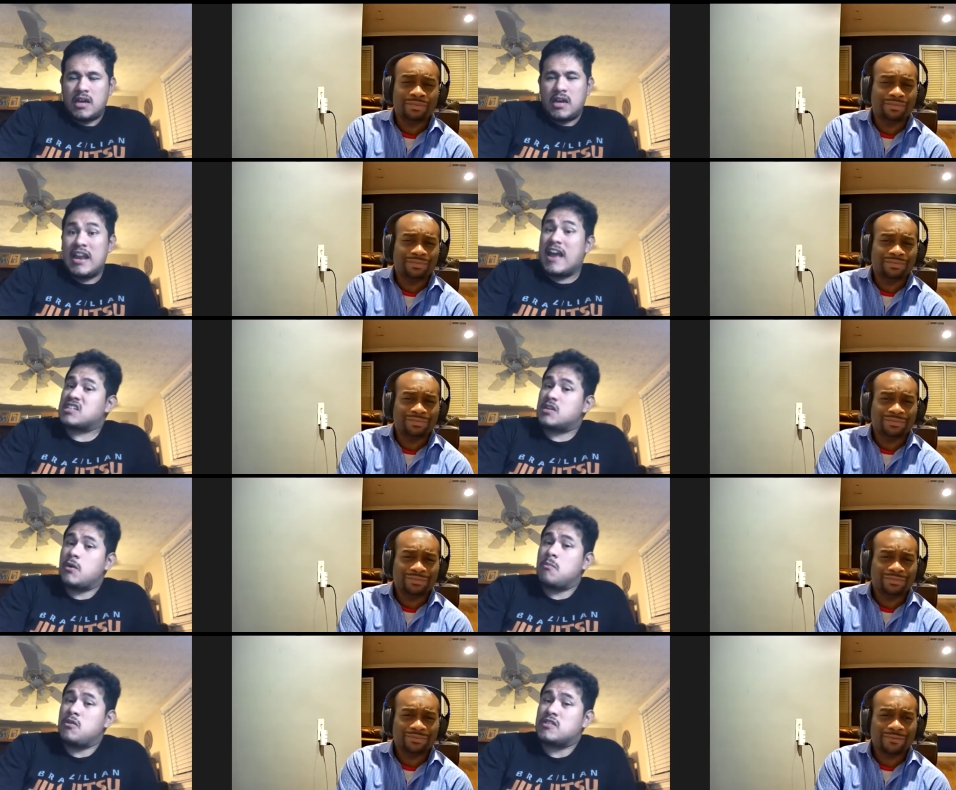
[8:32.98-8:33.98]
Speaker 1: it actually
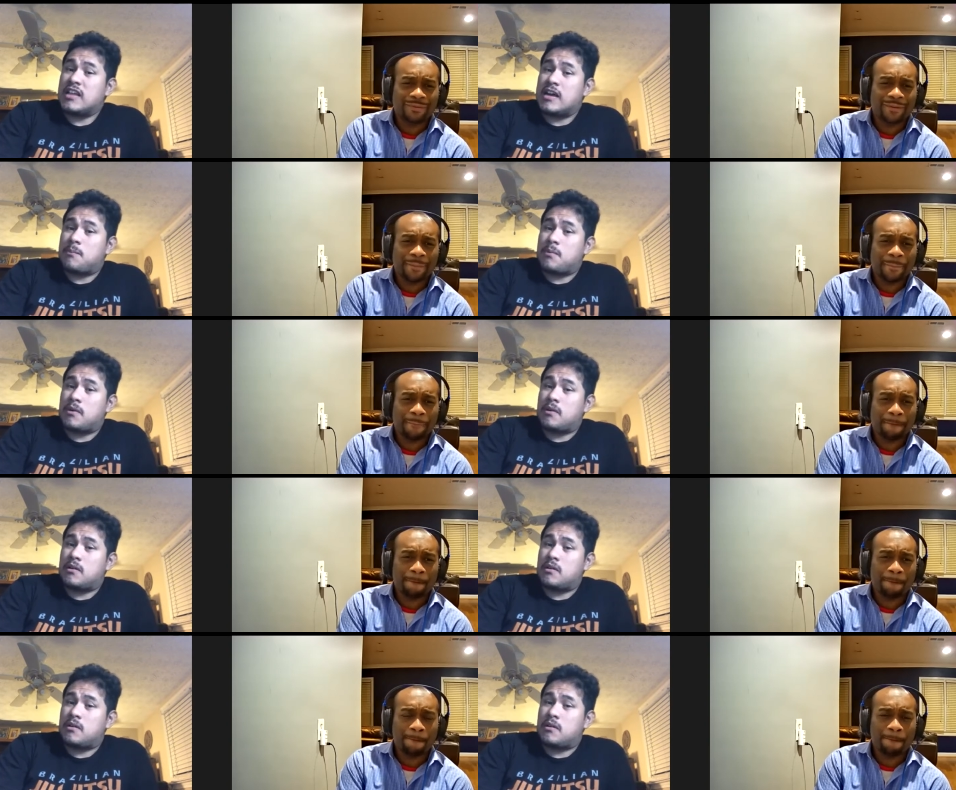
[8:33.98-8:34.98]
removes a lot of
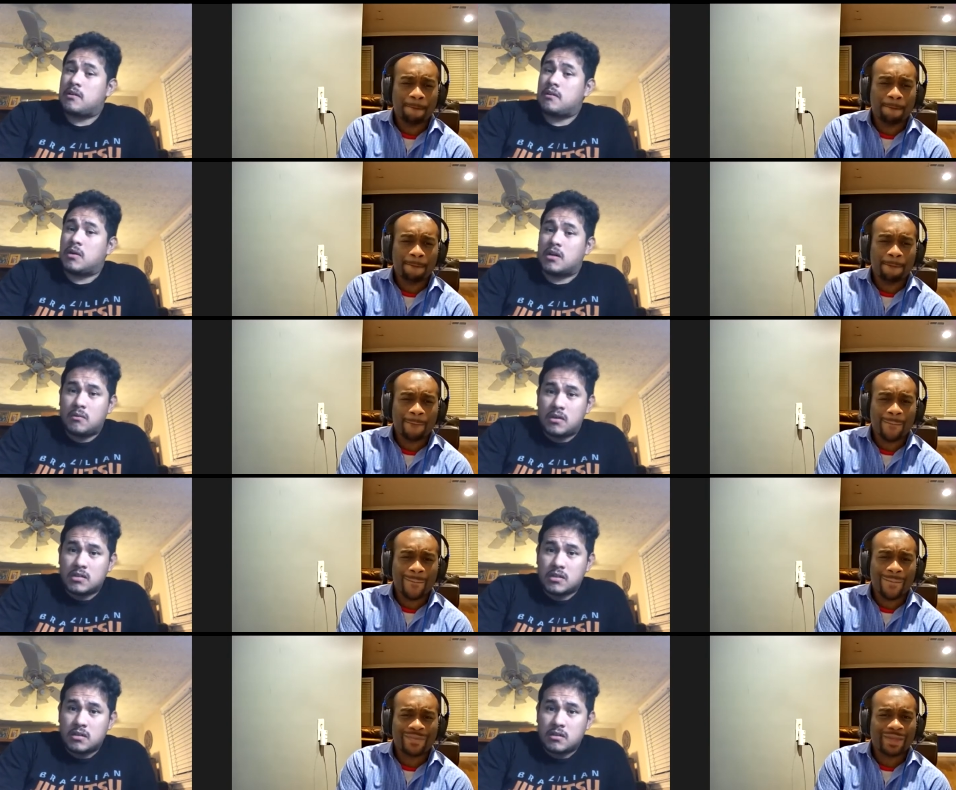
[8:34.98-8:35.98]
what? What I
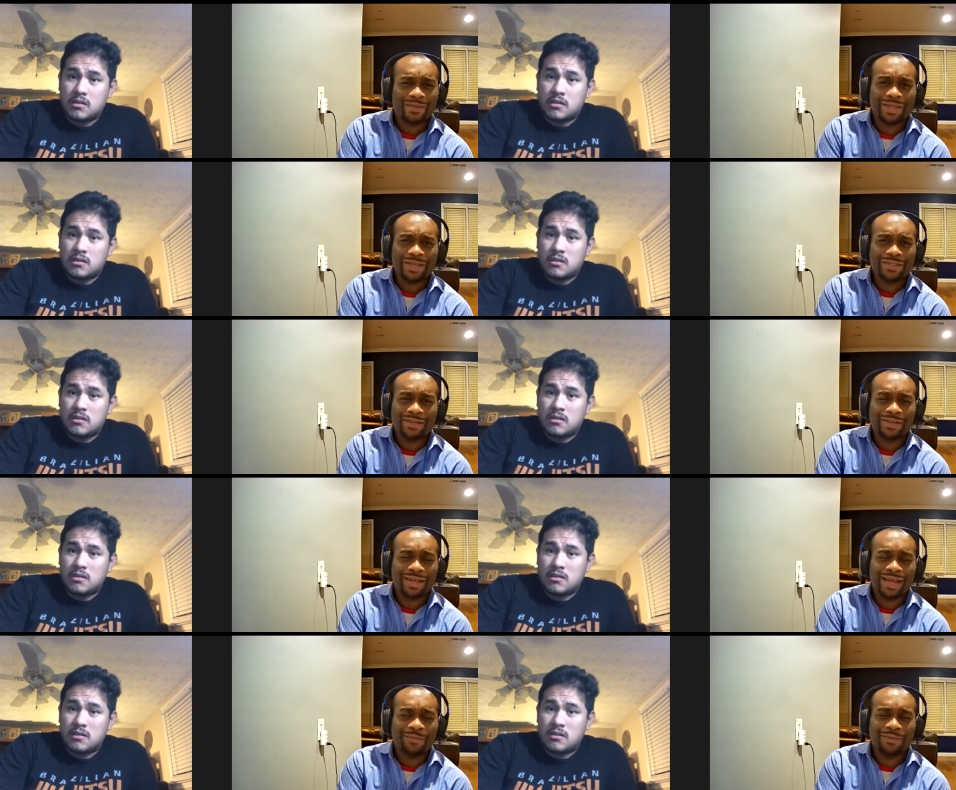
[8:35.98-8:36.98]
say?
Speaker 2: That's not going to
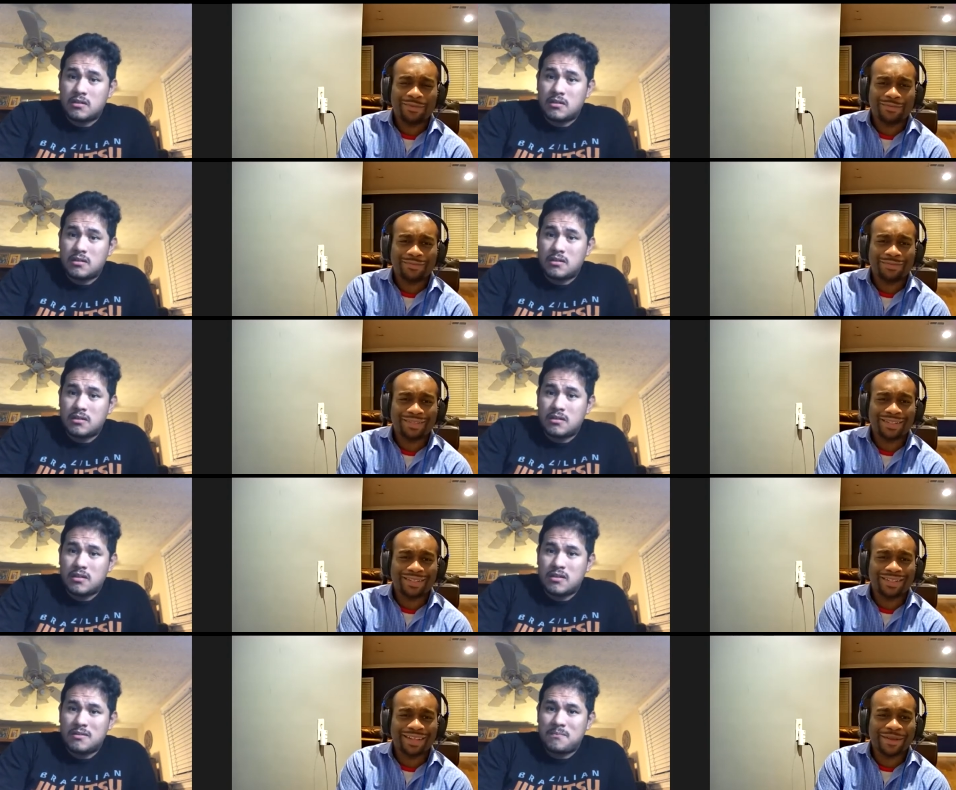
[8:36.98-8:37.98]
happen.
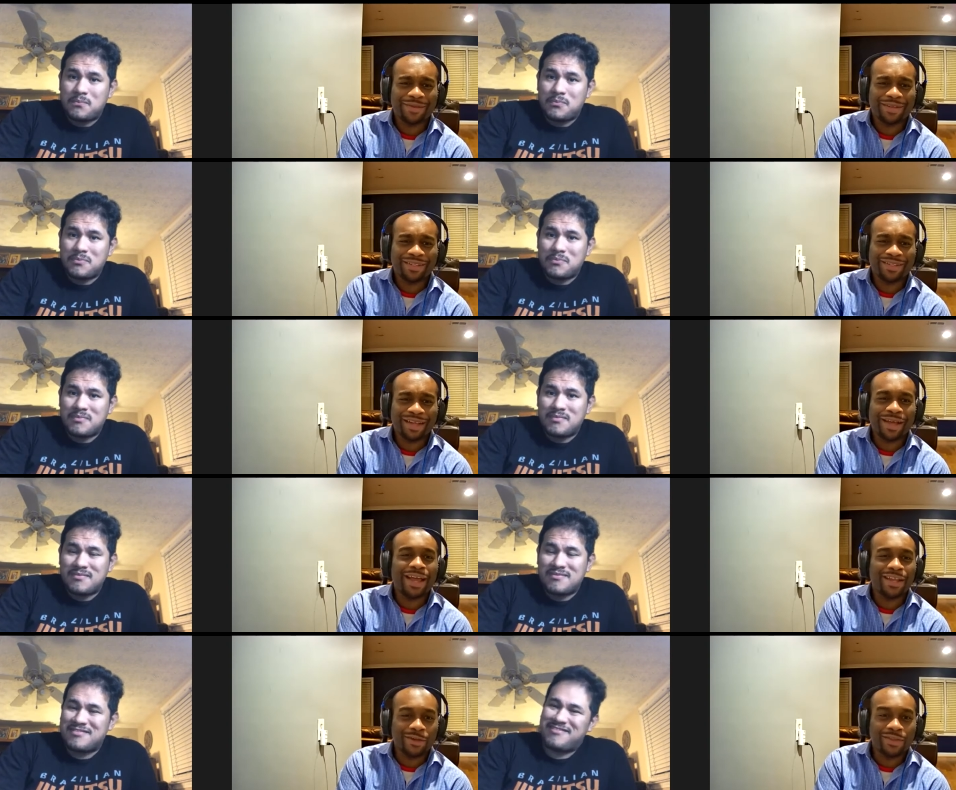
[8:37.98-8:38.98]
I mean,
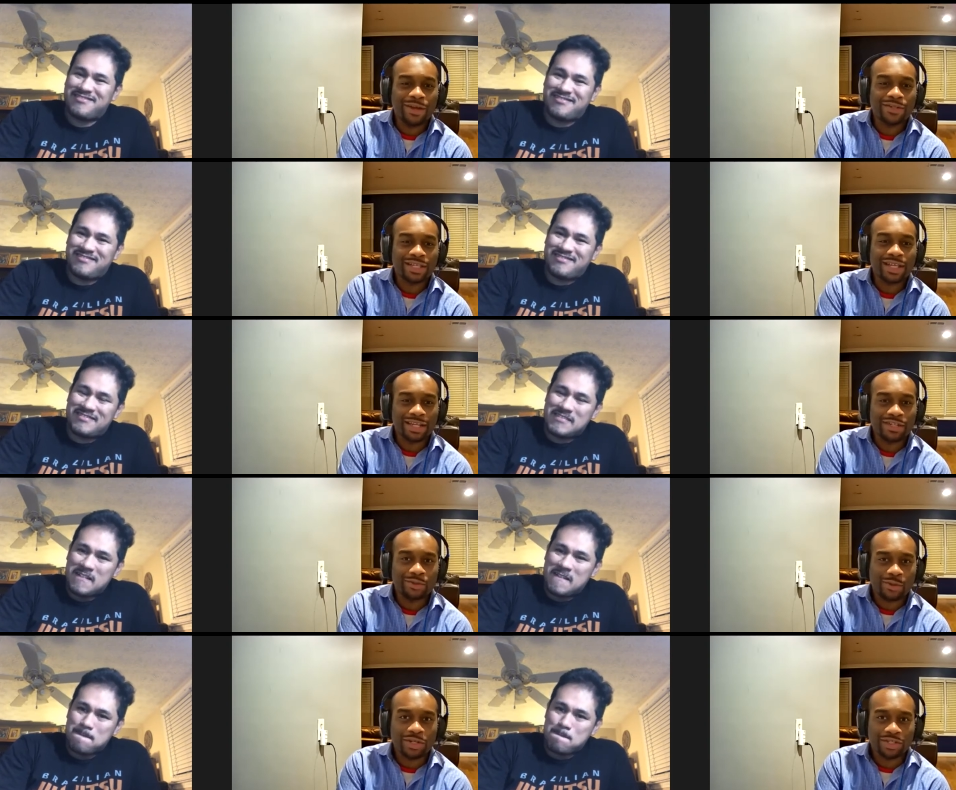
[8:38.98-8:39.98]
I, I, know that was the
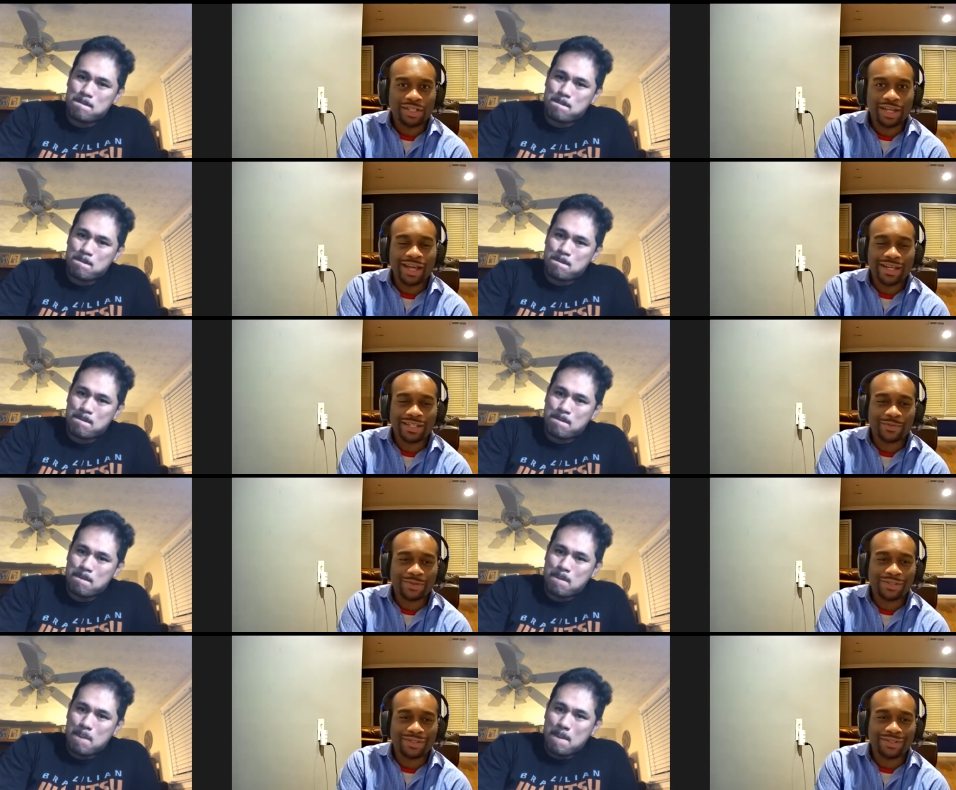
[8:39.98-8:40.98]
initial question I asked,
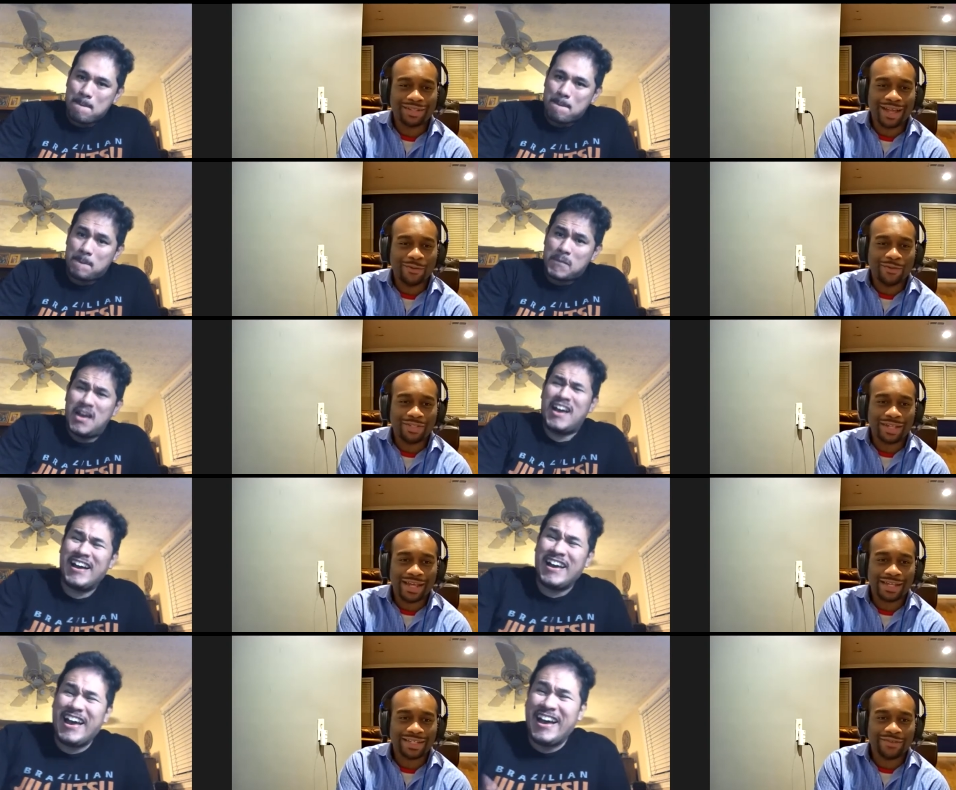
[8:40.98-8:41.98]
but I was asking